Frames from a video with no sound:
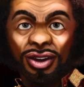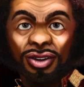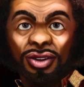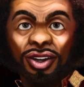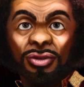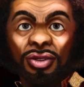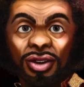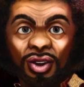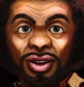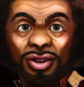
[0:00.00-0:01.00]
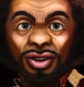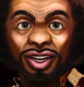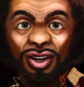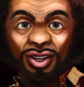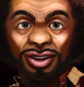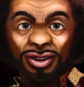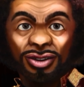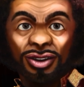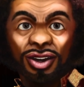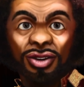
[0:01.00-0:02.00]
the different aspects of
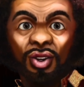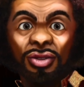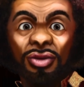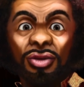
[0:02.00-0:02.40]
sexual tension.